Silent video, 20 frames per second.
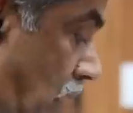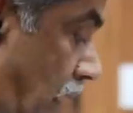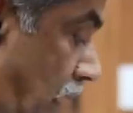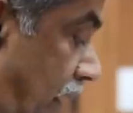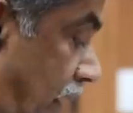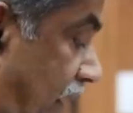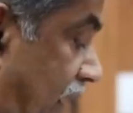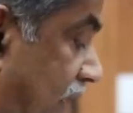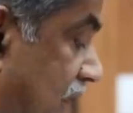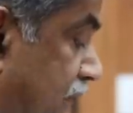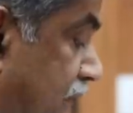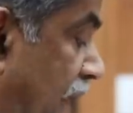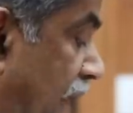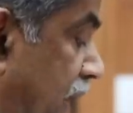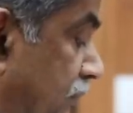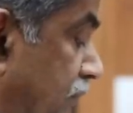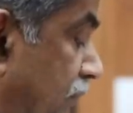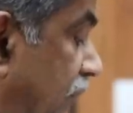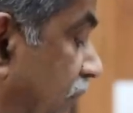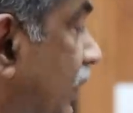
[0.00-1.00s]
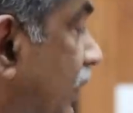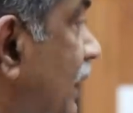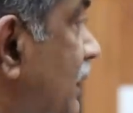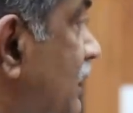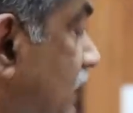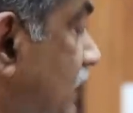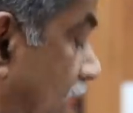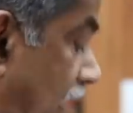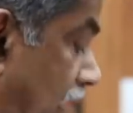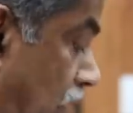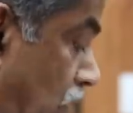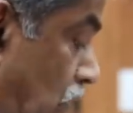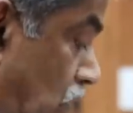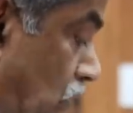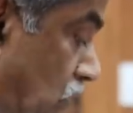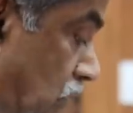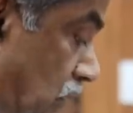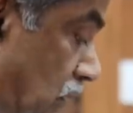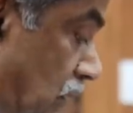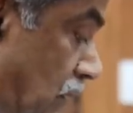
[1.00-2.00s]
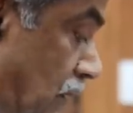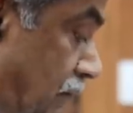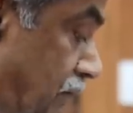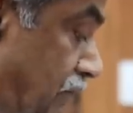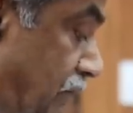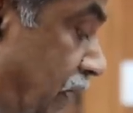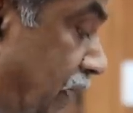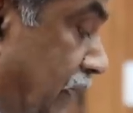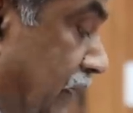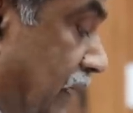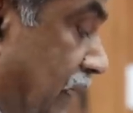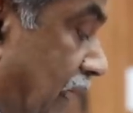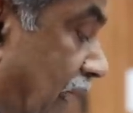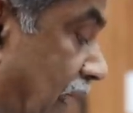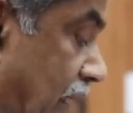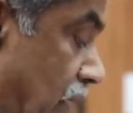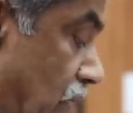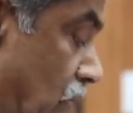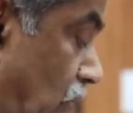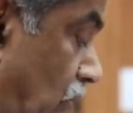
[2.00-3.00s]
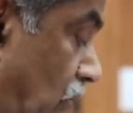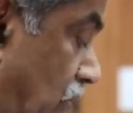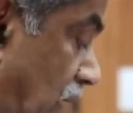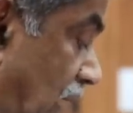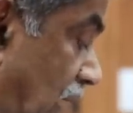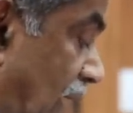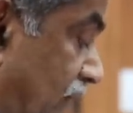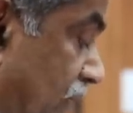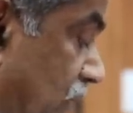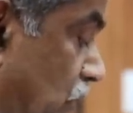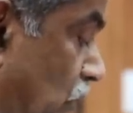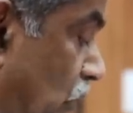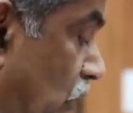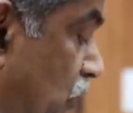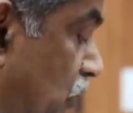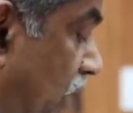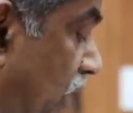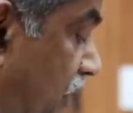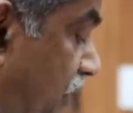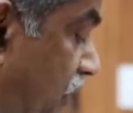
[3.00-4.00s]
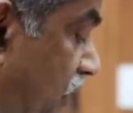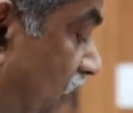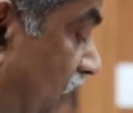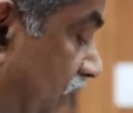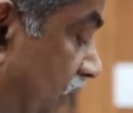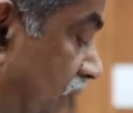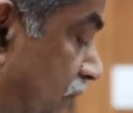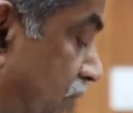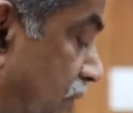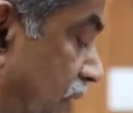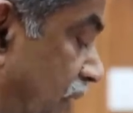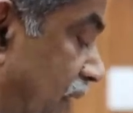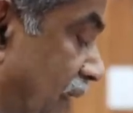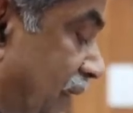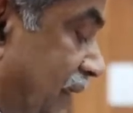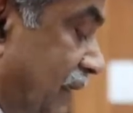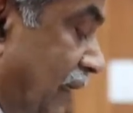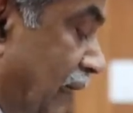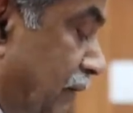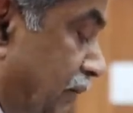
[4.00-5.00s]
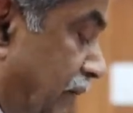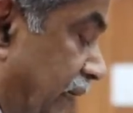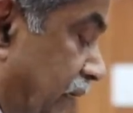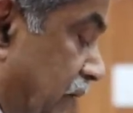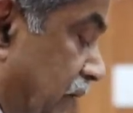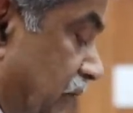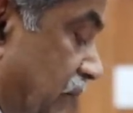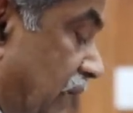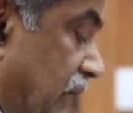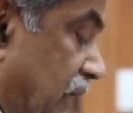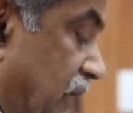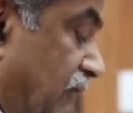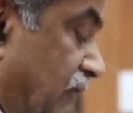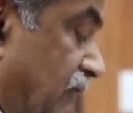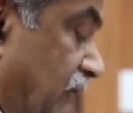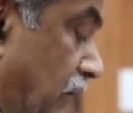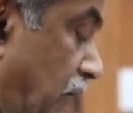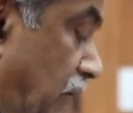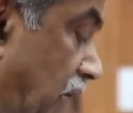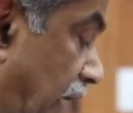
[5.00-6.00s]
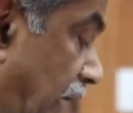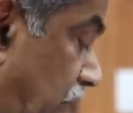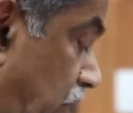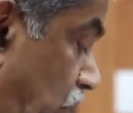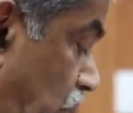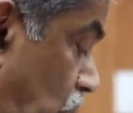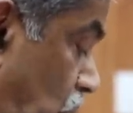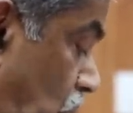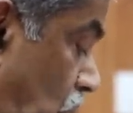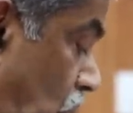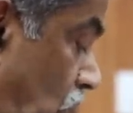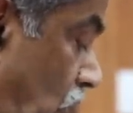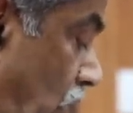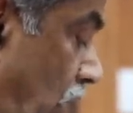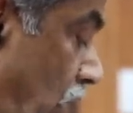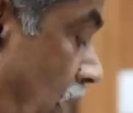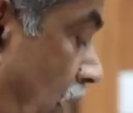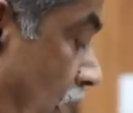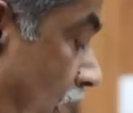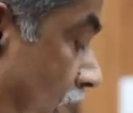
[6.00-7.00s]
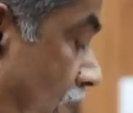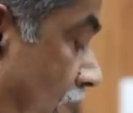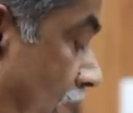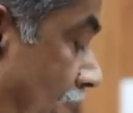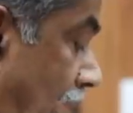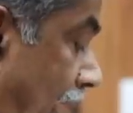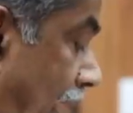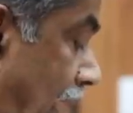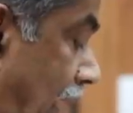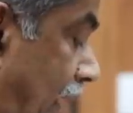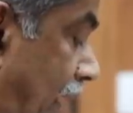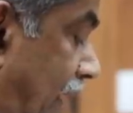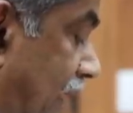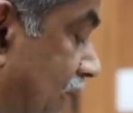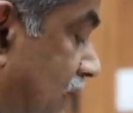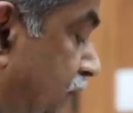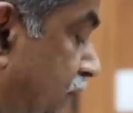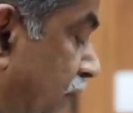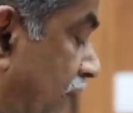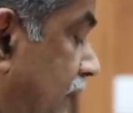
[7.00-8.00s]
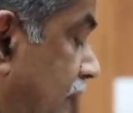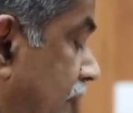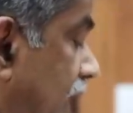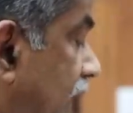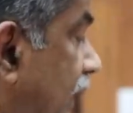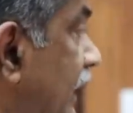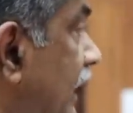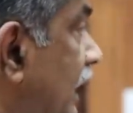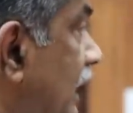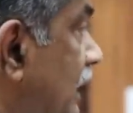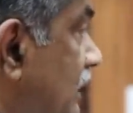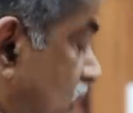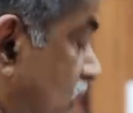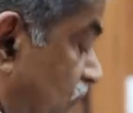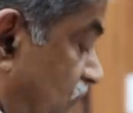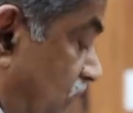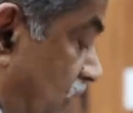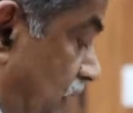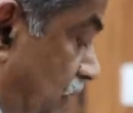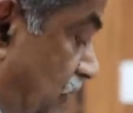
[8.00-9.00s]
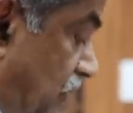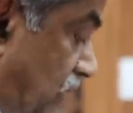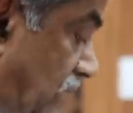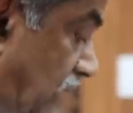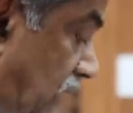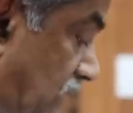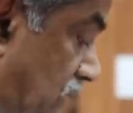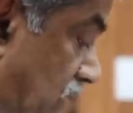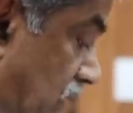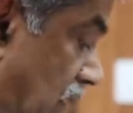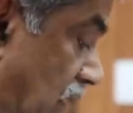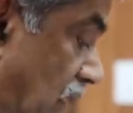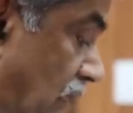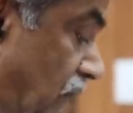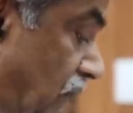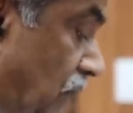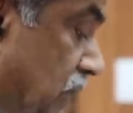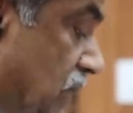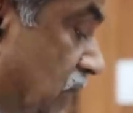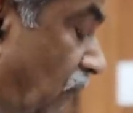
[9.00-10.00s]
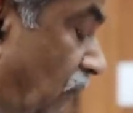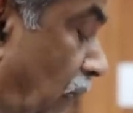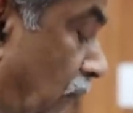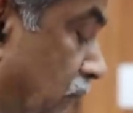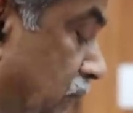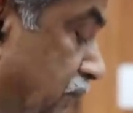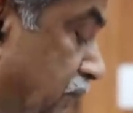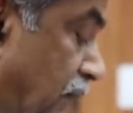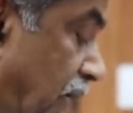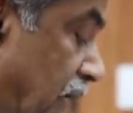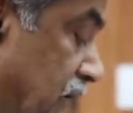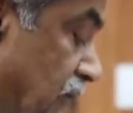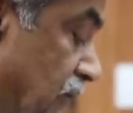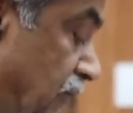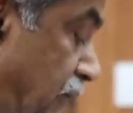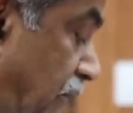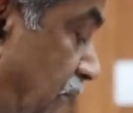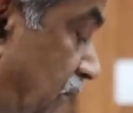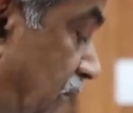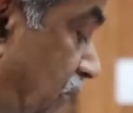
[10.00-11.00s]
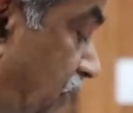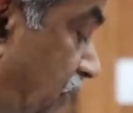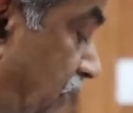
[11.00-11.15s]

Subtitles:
Despite Madras High Court being the High Court having jurisdiction over the immediate neighboring state of Tamil Nadu, and despite the areas of this state which formed part of British